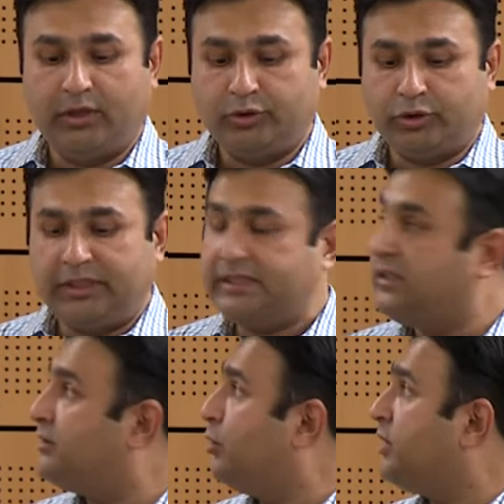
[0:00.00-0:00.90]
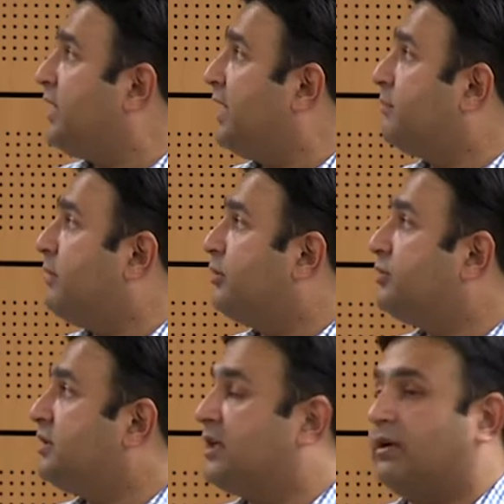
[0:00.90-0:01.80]
So this is looking at
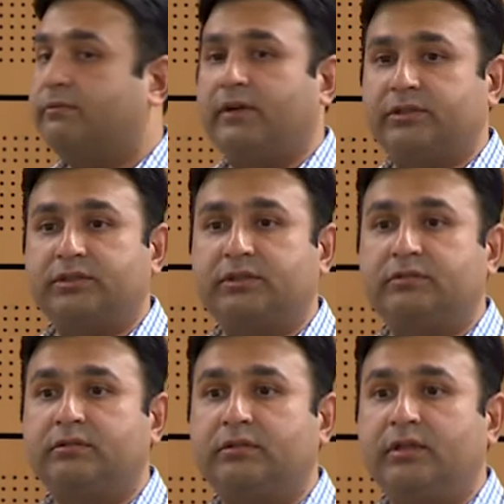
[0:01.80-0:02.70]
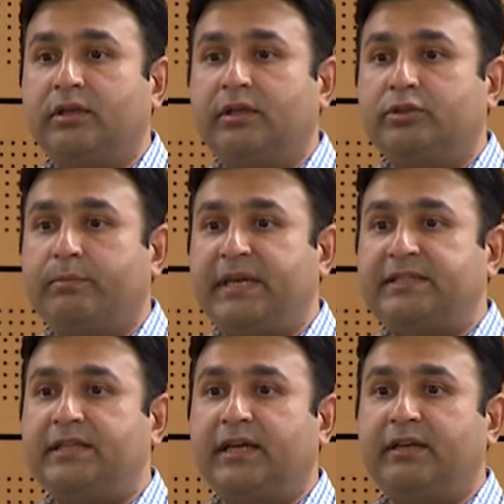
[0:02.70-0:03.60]
mouse's lung function. So
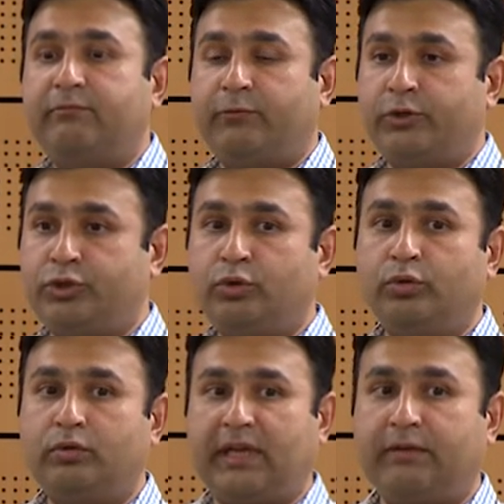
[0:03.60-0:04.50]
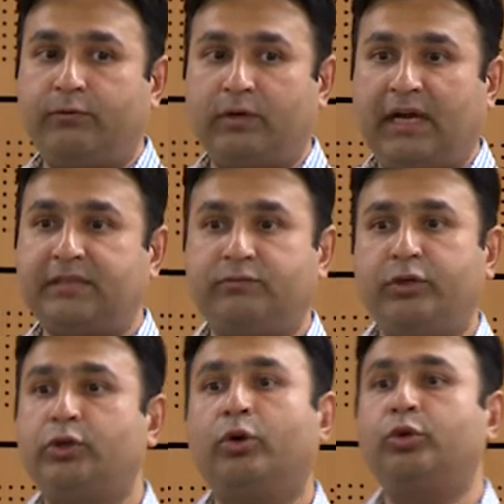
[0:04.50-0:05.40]
basically for you, like for us,
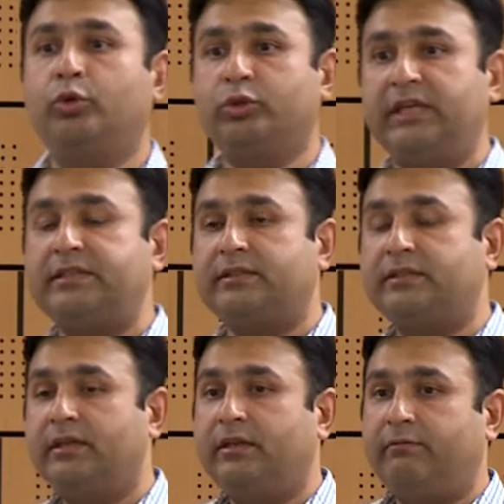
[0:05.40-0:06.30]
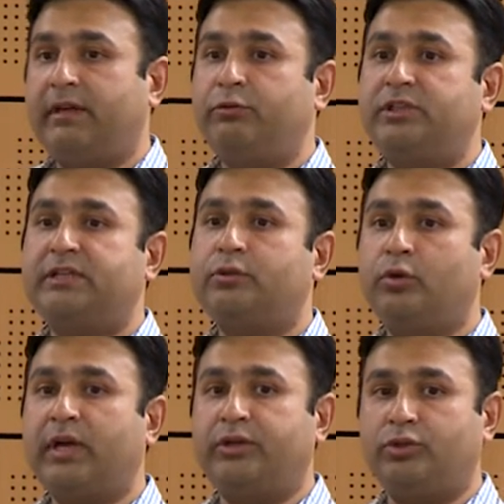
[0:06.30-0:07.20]
we don't do this, where we just
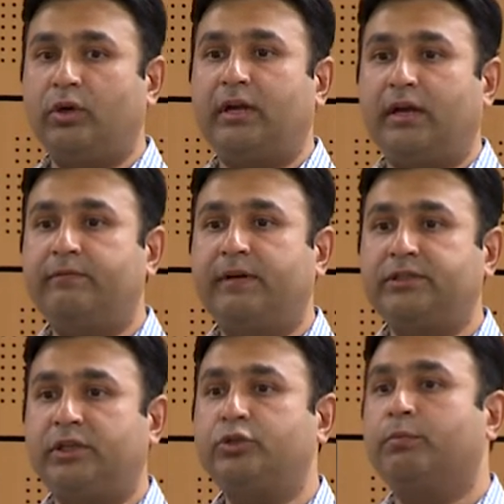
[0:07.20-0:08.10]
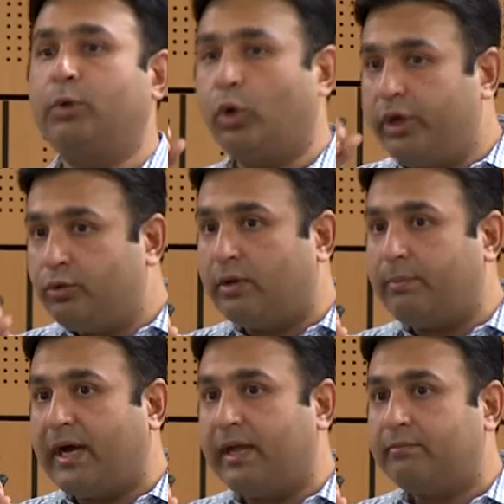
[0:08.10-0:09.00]
look at your lung function, you blow into a
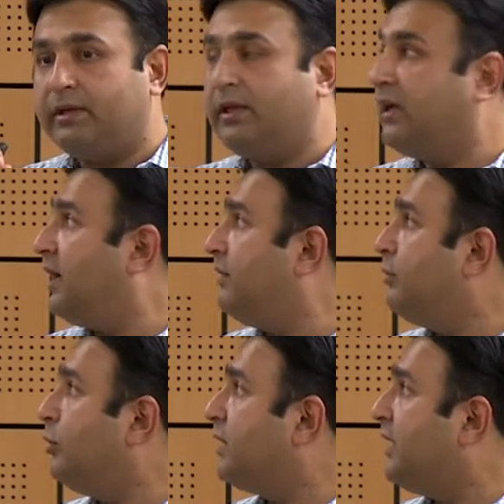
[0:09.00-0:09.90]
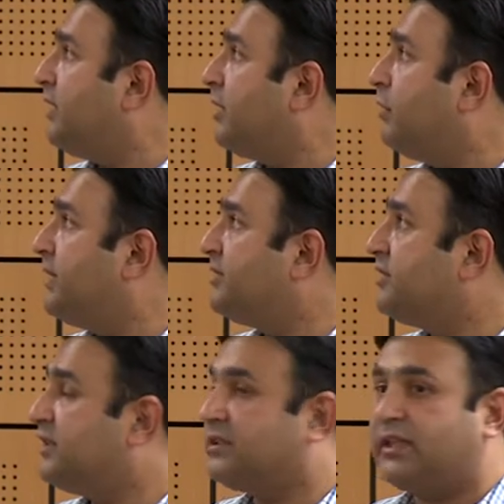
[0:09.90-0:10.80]
pipe, and we look at it how much
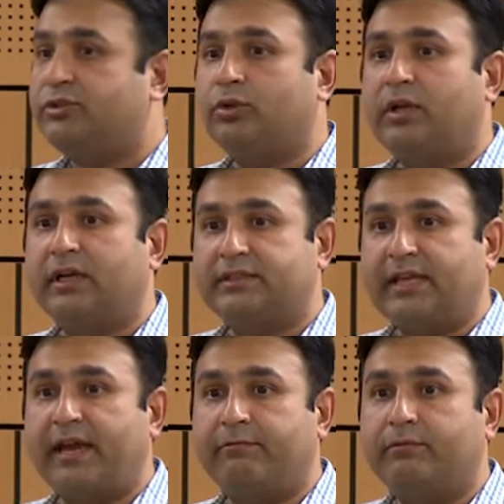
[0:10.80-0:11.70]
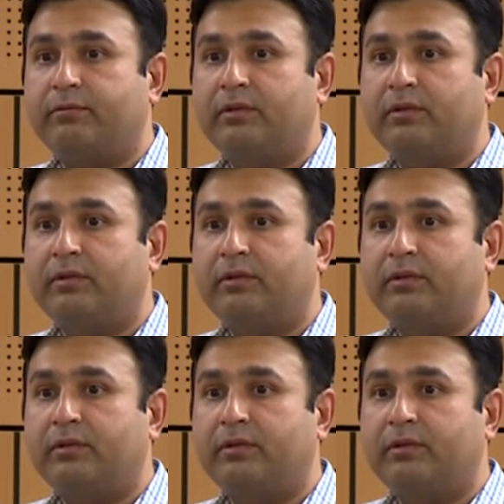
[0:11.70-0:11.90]
resistance your lungs have.